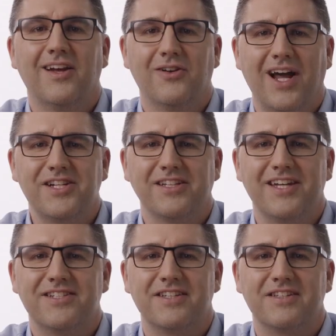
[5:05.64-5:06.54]

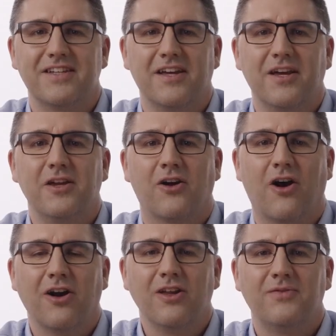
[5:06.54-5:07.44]
Congratulations!
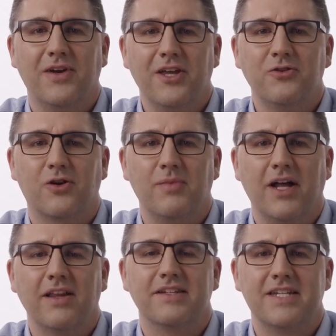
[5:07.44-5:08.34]
Your Arlo Video
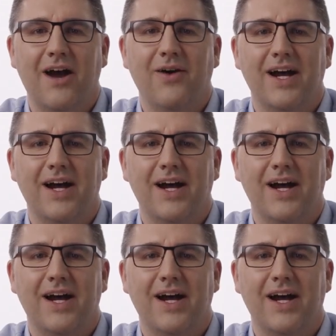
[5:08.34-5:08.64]
Doorbell is now